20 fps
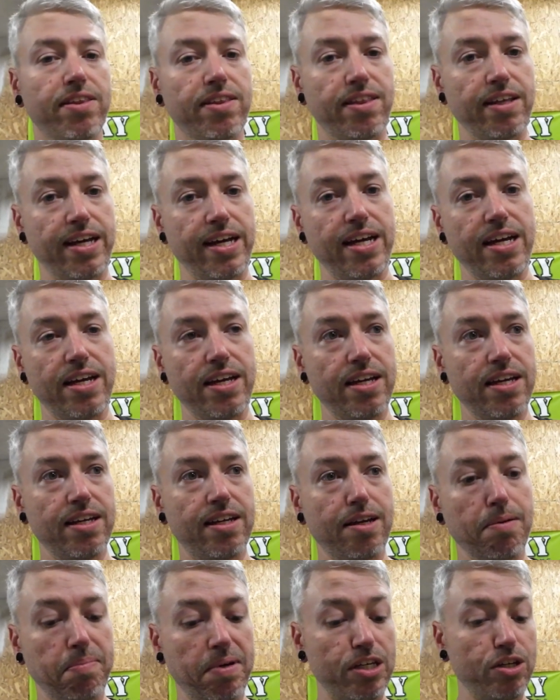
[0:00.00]
they
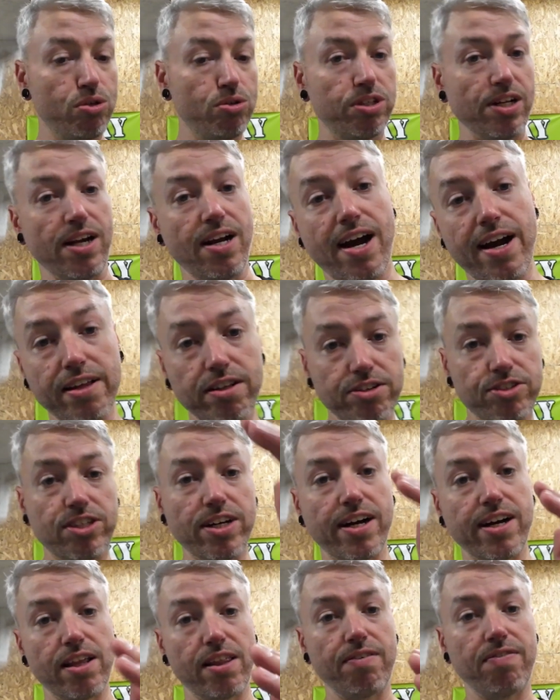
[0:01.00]
can be used on either
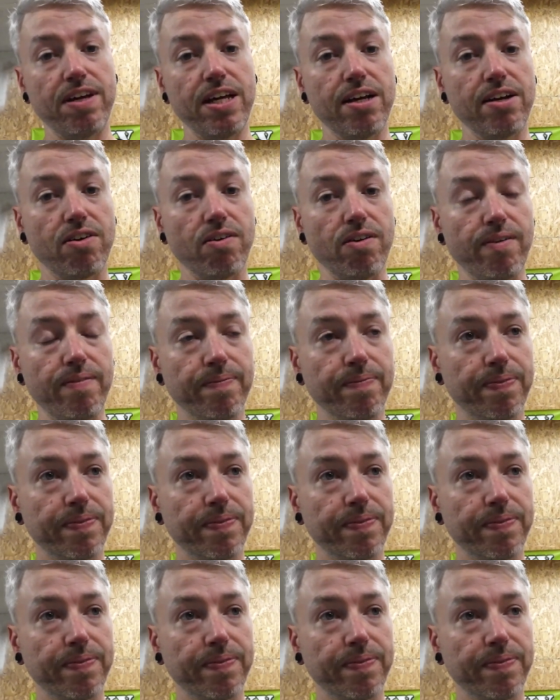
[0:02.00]
side of the vehicle.